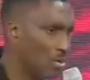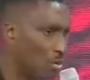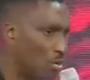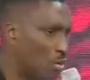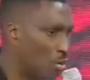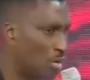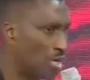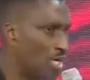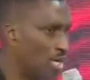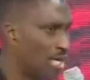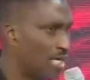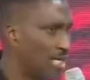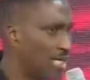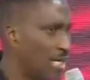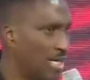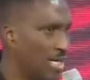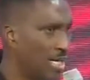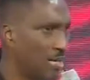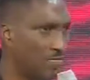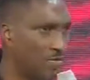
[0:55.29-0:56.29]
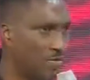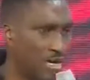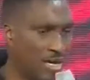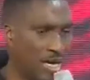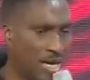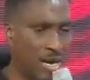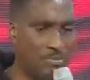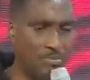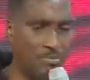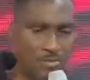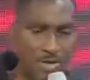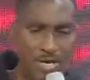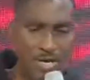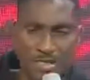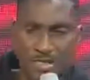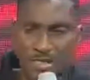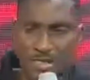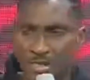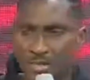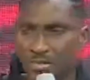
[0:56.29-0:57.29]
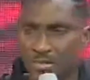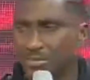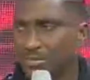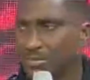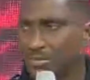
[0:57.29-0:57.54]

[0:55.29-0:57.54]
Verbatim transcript: Only the living can praise him.